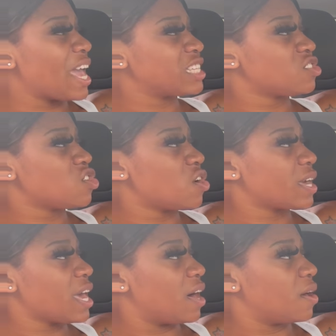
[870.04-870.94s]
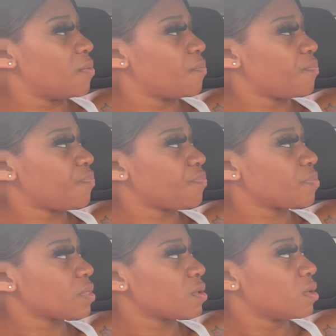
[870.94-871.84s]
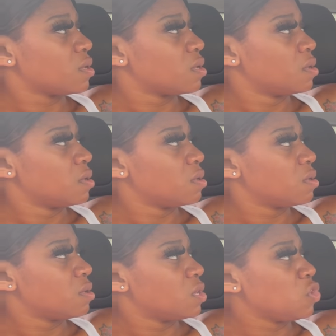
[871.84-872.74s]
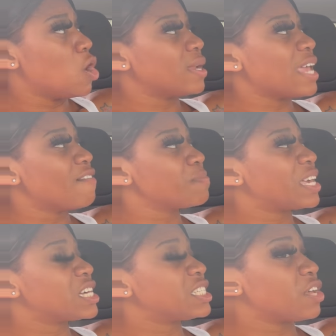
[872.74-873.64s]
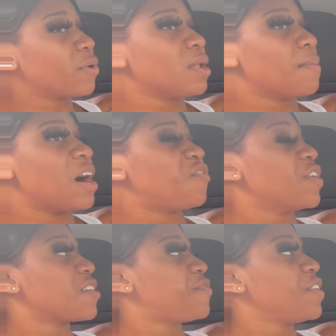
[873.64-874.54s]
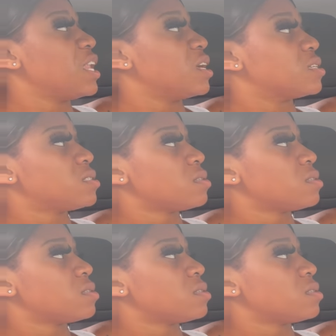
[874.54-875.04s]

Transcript: ass and you don't care. Get all this shit up. You'll never be considered a motherfucker feelings.